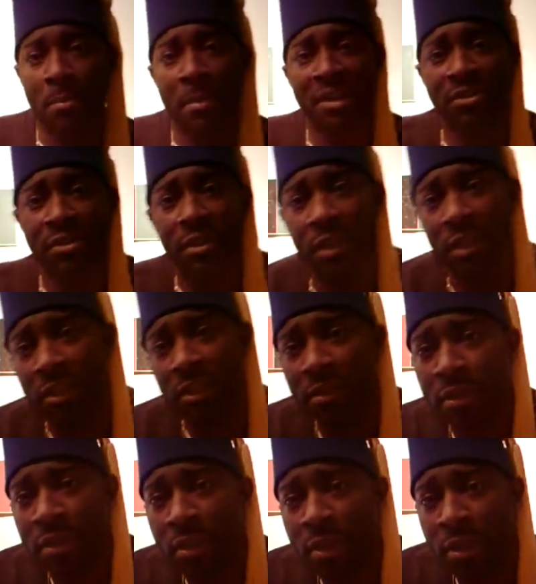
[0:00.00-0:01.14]
basically,
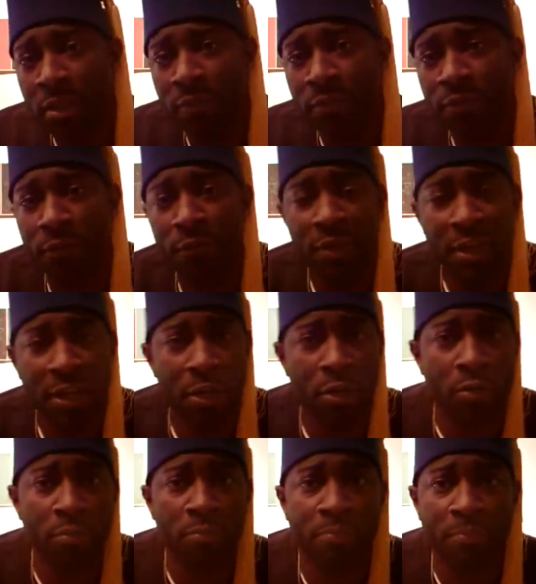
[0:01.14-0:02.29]
this is a
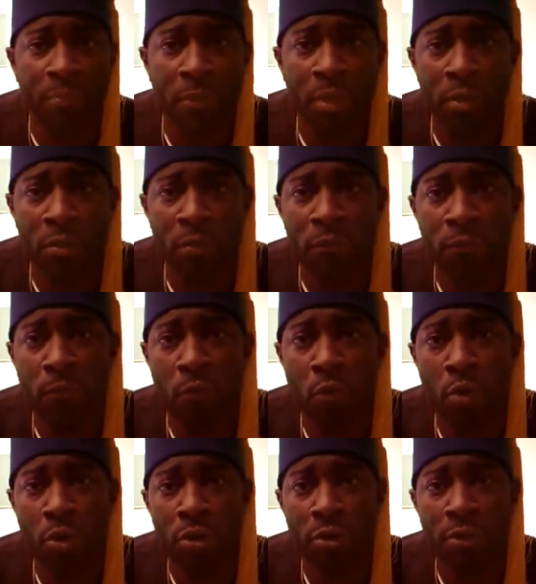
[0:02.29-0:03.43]
video
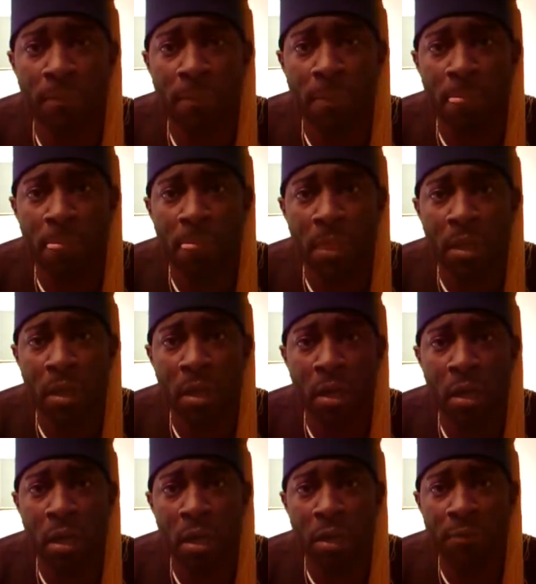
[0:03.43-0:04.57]
for
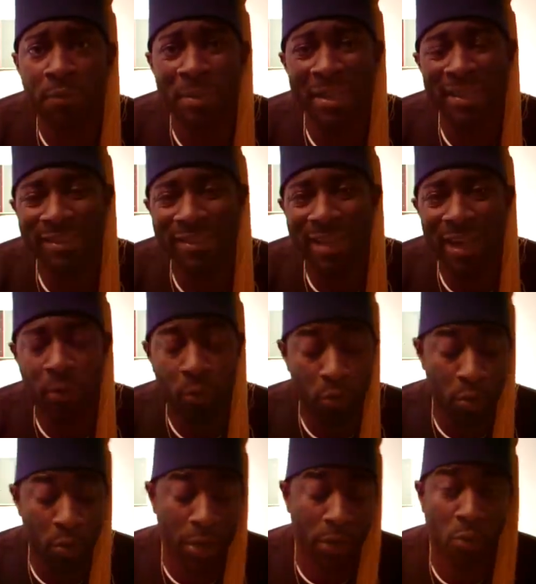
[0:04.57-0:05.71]
some insight on
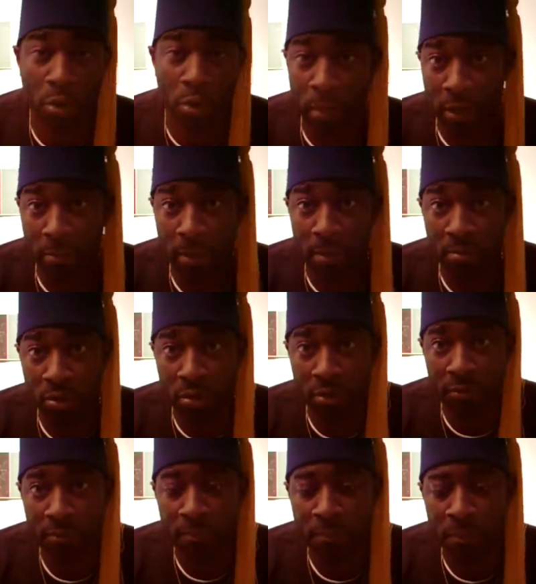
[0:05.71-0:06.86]
what I wrote about in my book.
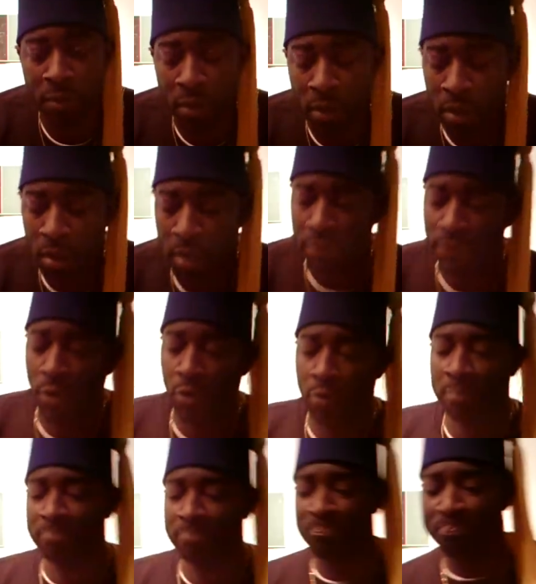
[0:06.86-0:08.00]
So,